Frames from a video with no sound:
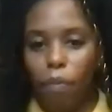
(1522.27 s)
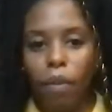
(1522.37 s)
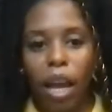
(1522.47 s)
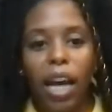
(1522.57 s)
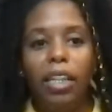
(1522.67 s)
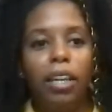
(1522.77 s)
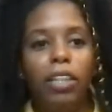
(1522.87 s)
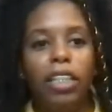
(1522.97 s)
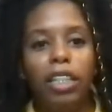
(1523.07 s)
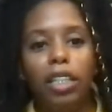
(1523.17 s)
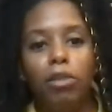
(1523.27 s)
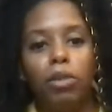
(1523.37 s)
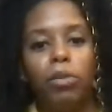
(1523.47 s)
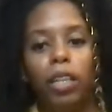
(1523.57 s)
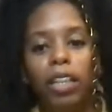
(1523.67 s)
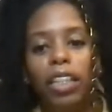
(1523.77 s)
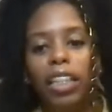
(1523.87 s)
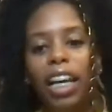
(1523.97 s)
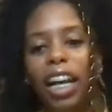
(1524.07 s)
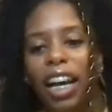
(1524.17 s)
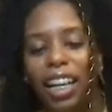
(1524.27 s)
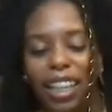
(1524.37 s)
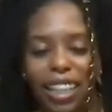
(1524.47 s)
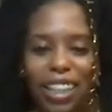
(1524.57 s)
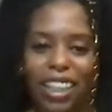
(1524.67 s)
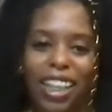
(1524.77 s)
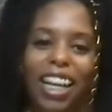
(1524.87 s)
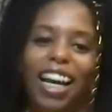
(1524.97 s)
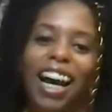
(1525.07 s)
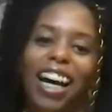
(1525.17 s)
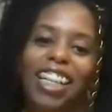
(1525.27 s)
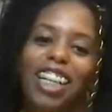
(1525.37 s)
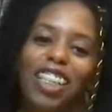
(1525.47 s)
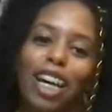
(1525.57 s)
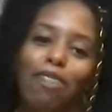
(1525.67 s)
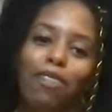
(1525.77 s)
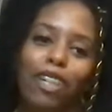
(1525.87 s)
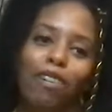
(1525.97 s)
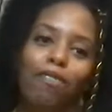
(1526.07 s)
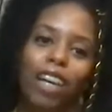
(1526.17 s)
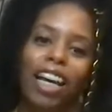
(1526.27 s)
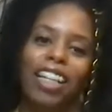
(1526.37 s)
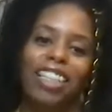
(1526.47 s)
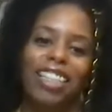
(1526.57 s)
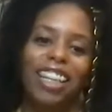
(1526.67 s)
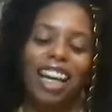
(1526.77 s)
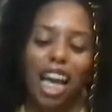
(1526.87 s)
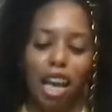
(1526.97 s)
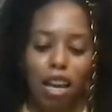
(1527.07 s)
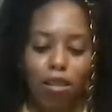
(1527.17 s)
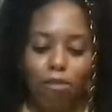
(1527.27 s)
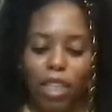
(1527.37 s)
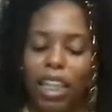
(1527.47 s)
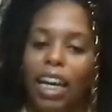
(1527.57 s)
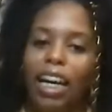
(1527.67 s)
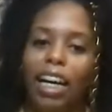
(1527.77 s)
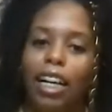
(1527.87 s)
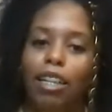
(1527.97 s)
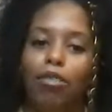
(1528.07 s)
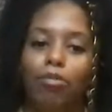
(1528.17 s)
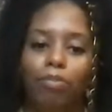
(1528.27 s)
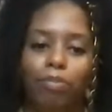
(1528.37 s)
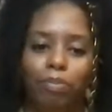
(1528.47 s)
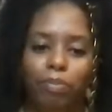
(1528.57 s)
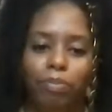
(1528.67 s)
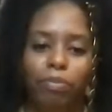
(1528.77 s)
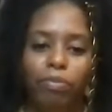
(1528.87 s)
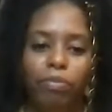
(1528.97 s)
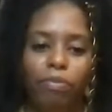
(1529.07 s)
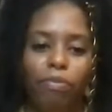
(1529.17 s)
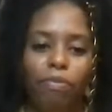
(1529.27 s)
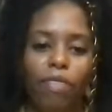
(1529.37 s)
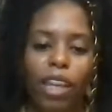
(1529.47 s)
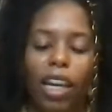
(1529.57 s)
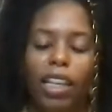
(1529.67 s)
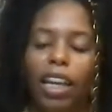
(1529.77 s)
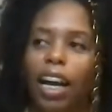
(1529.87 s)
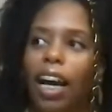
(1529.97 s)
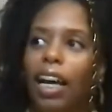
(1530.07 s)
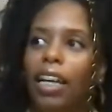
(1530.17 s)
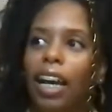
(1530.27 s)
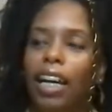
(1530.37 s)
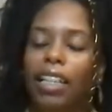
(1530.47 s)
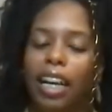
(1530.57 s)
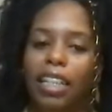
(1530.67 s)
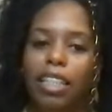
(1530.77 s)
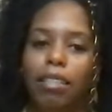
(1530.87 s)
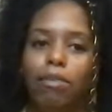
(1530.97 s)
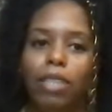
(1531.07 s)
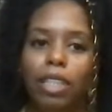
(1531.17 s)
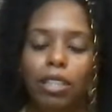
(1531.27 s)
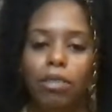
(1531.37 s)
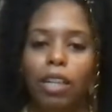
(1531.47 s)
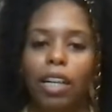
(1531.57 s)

I know that Tish was worried. I know that for a fact. But yeah, yeah, I just want to